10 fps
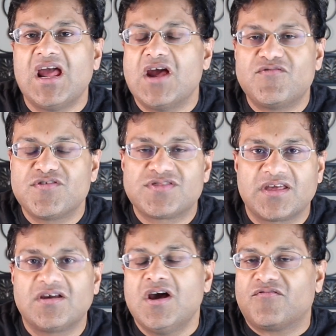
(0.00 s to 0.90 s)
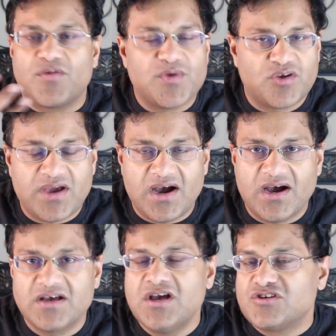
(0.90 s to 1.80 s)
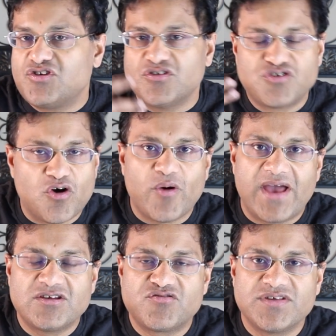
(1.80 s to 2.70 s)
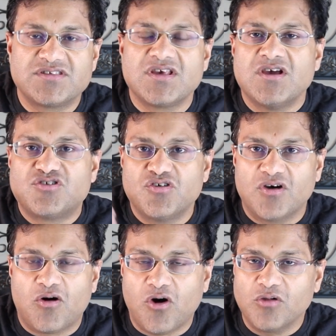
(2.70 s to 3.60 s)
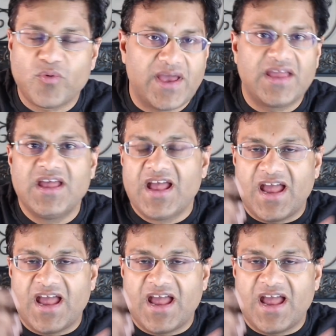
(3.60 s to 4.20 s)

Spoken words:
everything from your car to your door entrance to your hallway